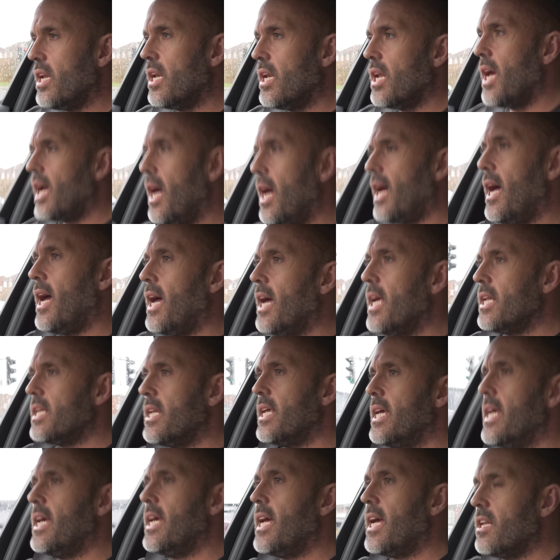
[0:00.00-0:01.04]

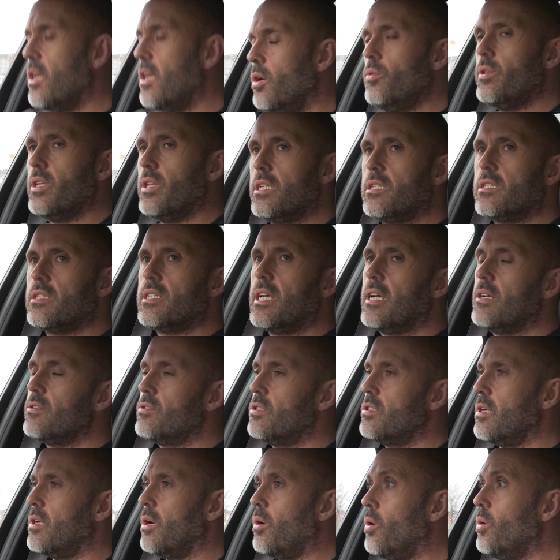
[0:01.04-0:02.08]
And I know this sounds
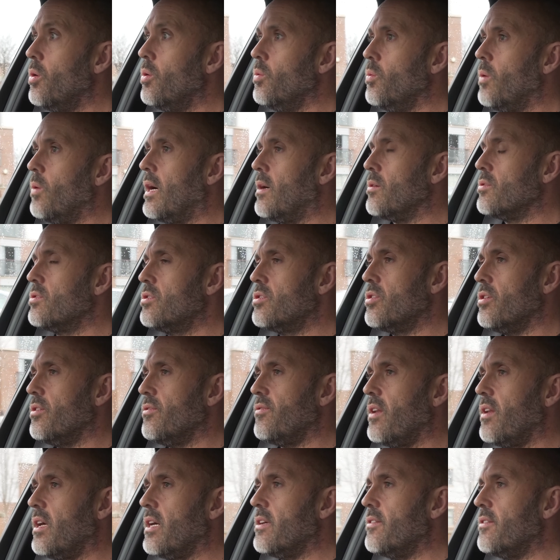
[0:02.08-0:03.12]
as though, oh wow,
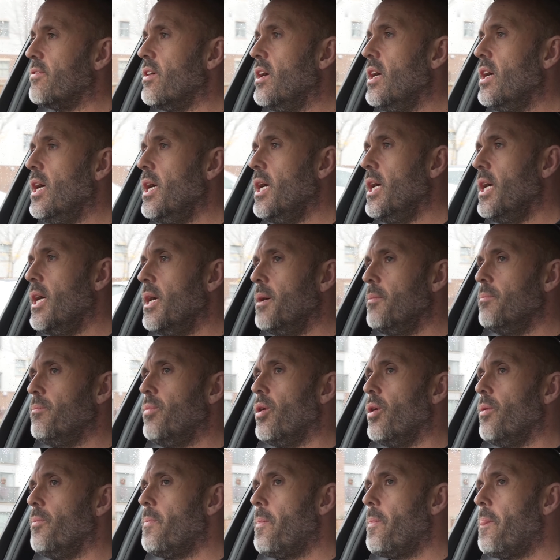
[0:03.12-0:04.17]
tough life,
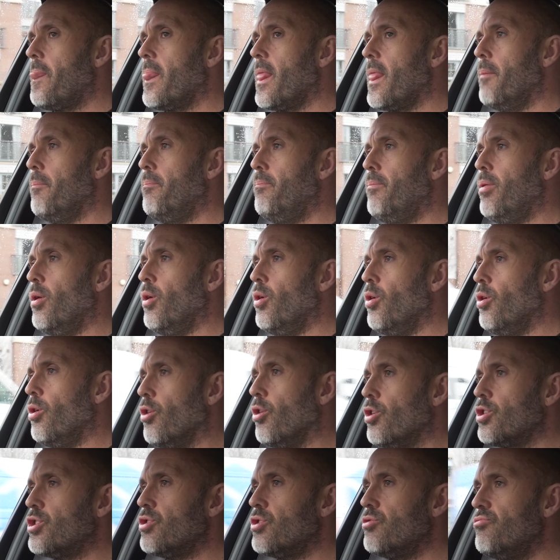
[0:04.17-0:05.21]
but
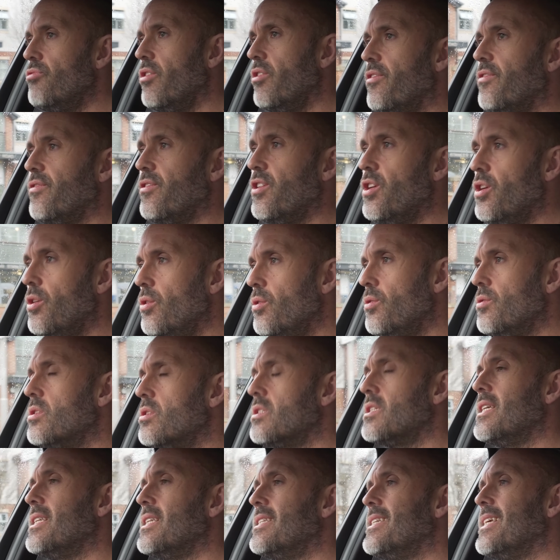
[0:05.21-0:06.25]
Porsche
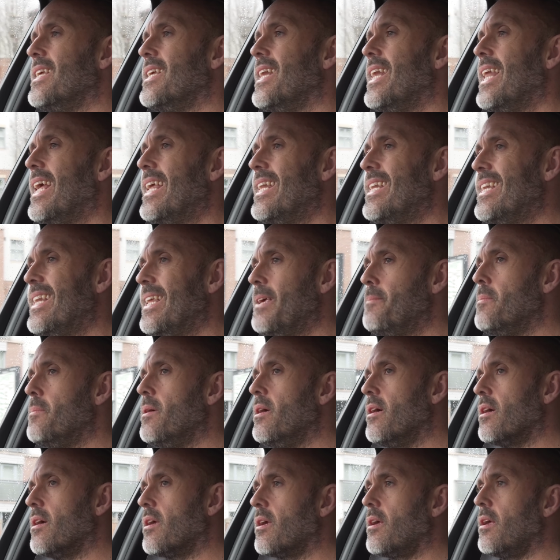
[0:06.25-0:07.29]
refused to lend him
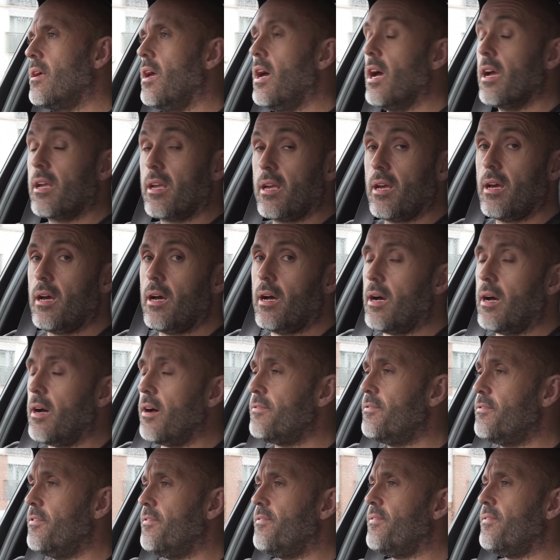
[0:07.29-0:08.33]
a car
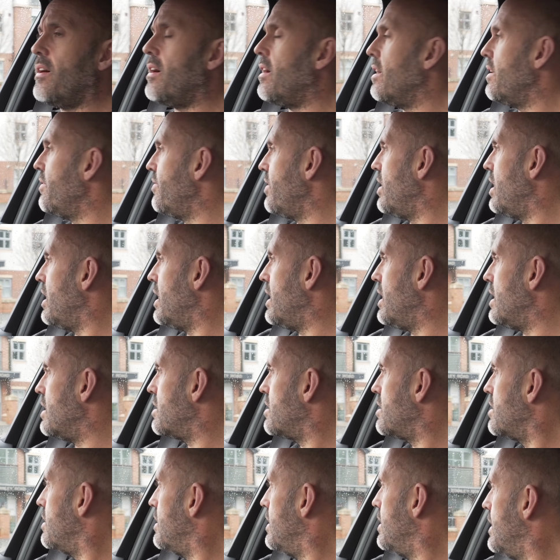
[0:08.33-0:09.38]
for 5
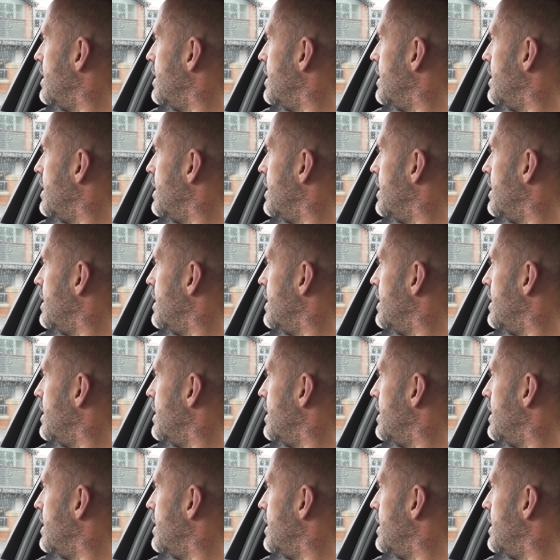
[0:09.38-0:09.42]
years.